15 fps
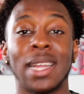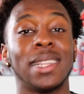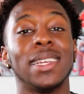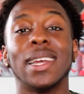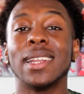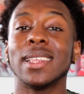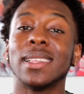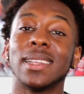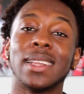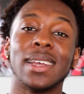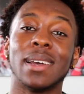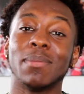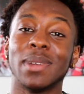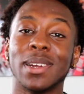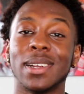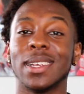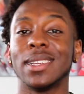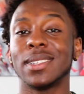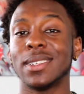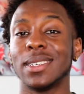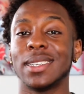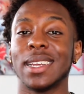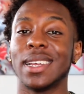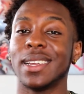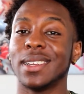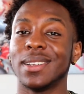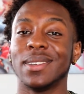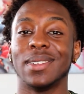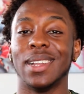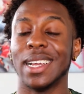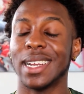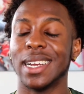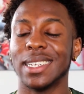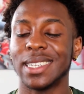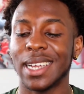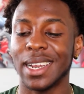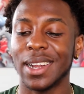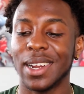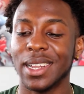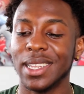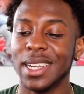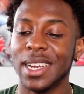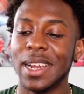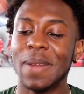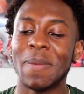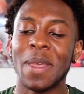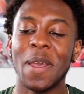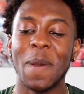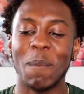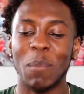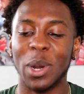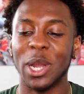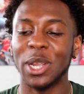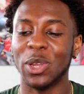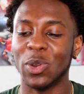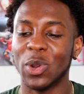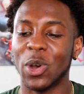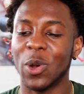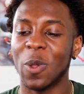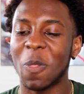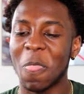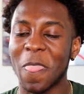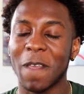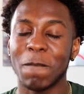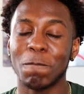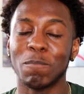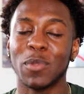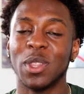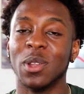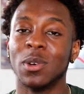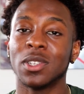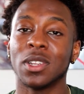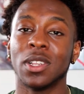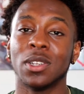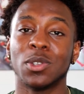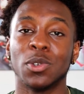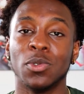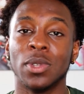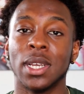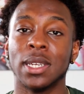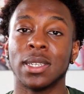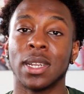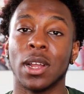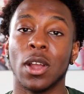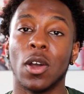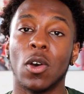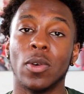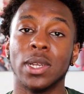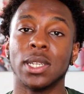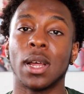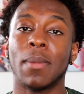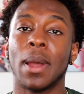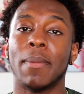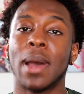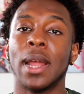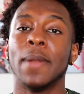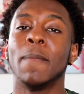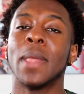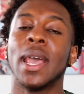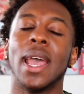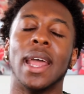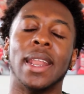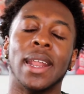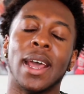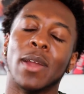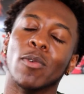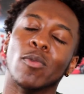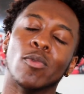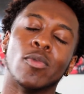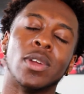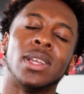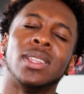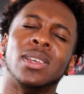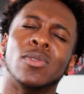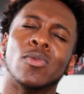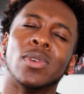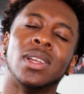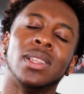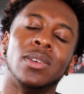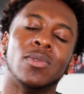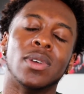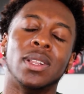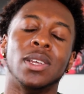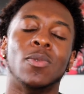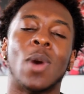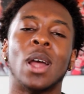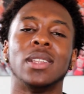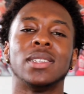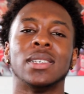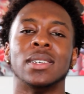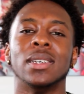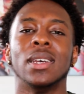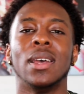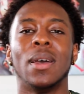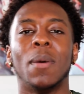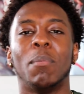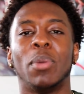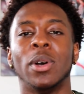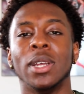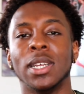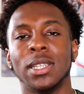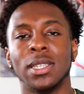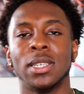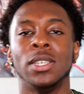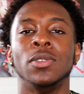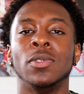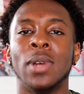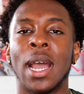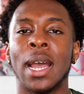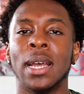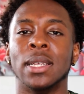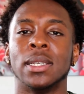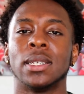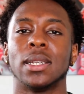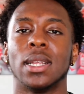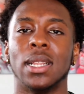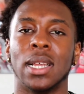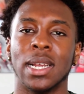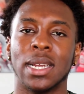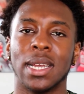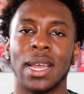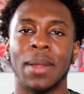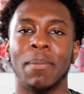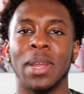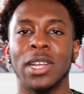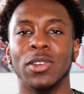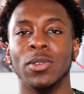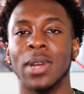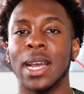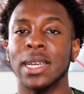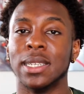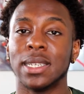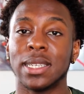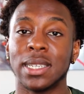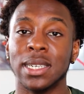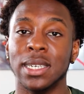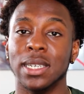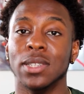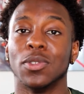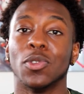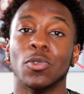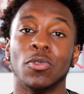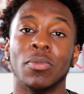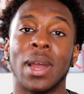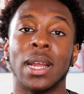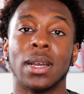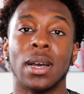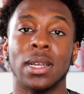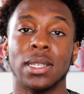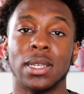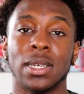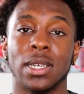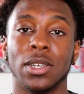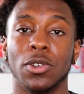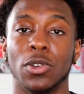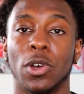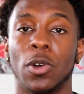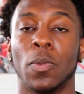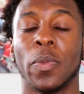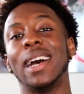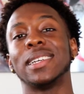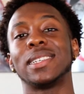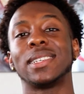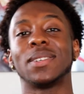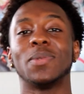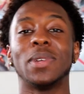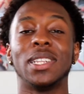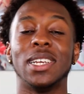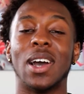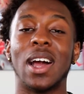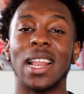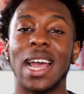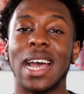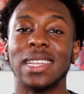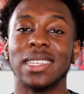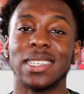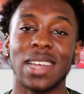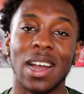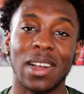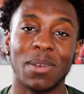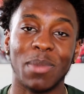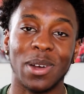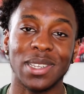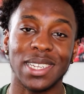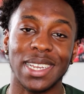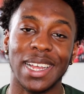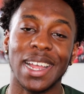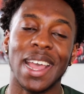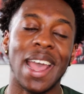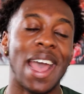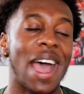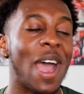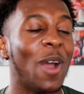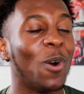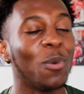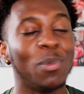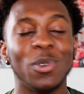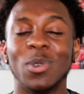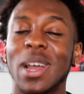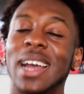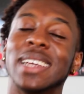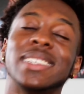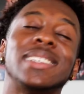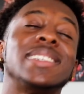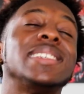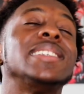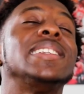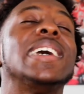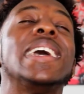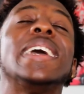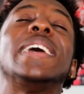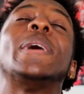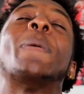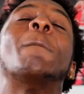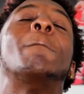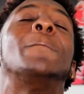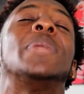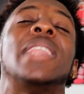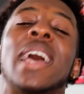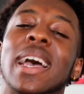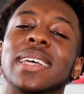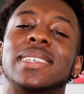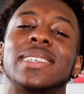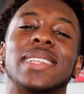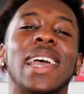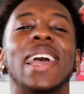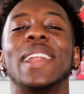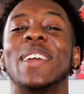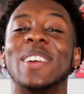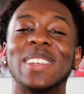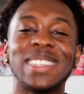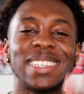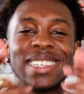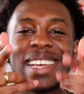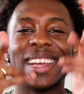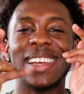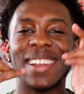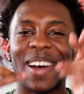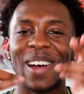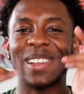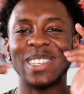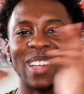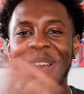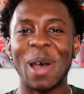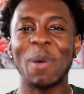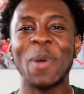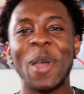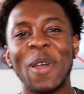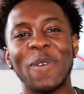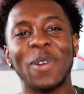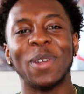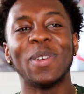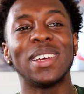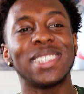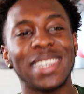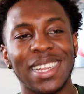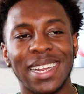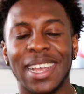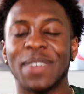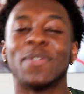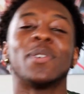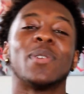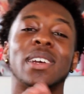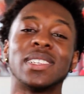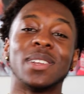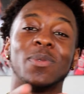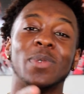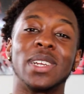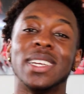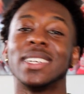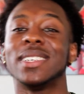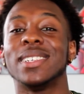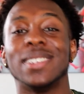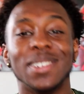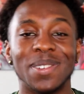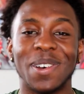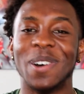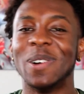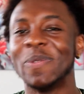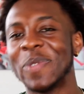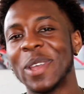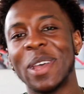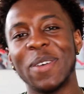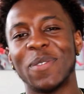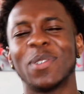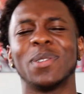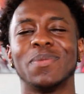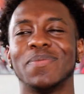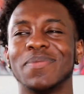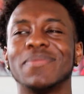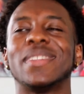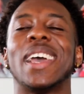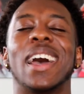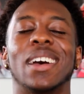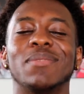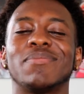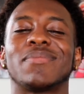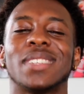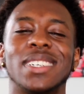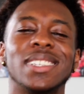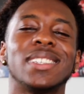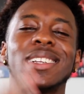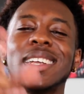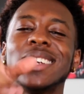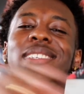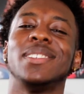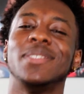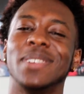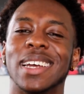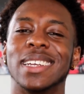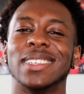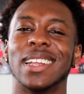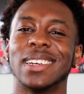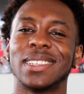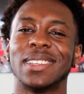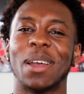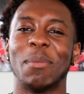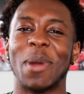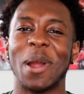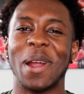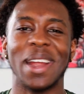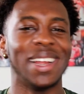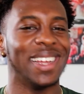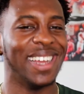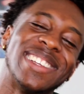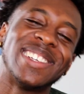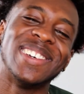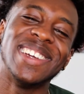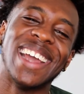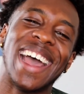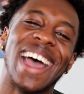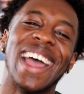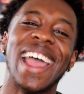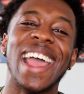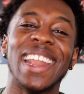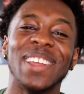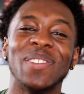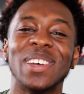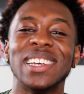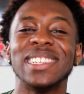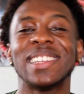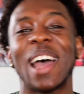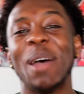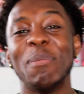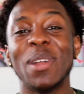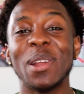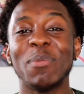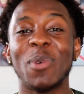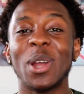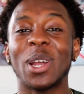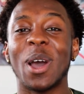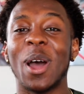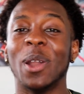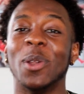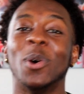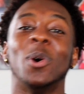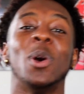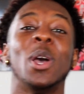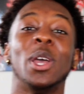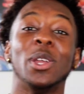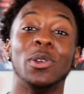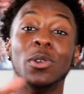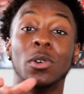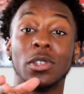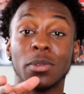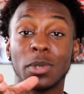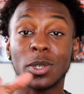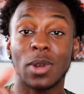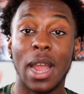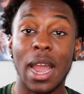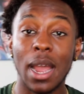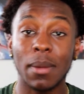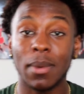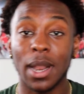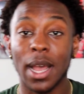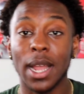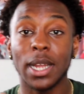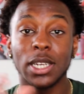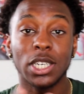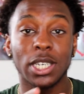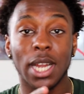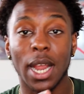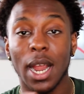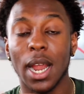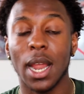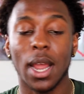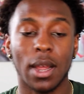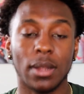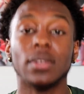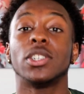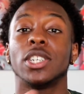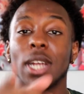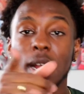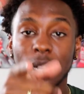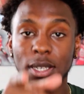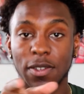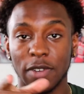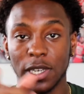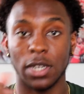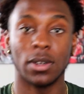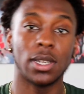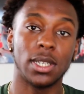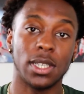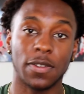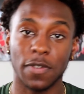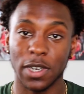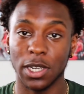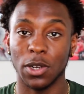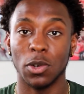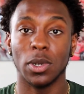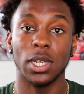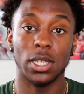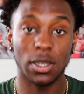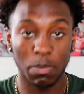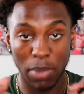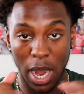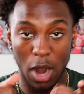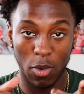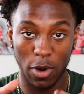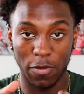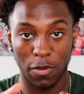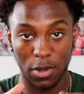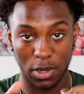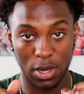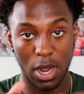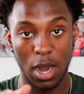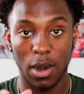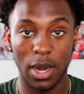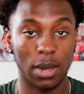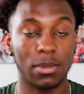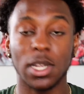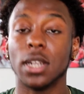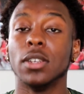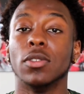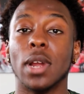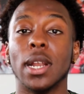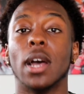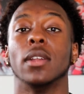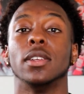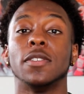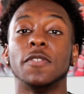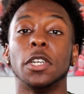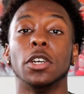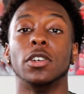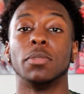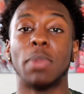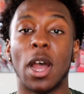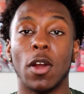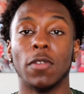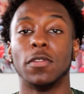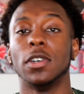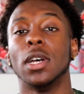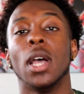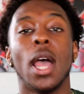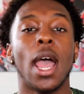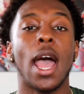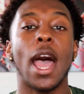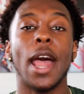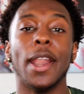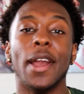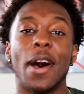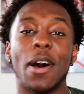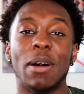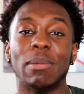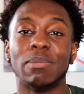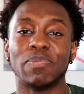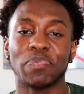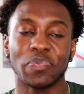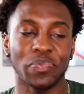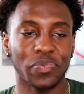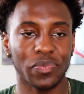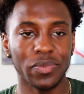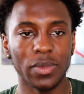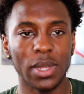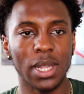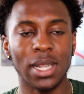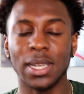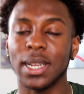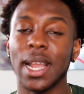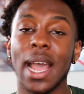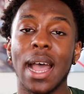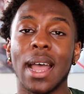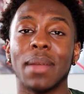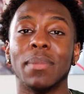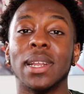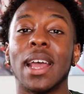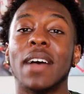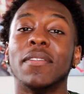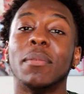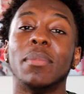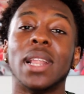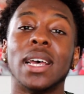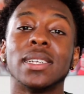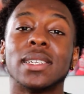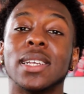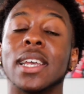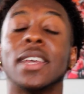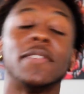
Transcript: At the end of the day, I'm here to entertain, like I said earlier, but you know, those are the two things that are always on my mind and that I really, really, really want to put into you guys, like, and make you guys see through my content, you know? That's really all I had to talk about today. I hope you guys stay blessed and are staying on top for the rest of the day, for the rest of the week, you know? For the, yeah, until I see you guys next time, all right? So yeah, anyways, I've been your boy Condeau. You know, subscribe, like, share. Share this video, because this video is powerful, all right? I'm telling you right now, this video is powerful. And, um... yeah, I mean, have a blessed day.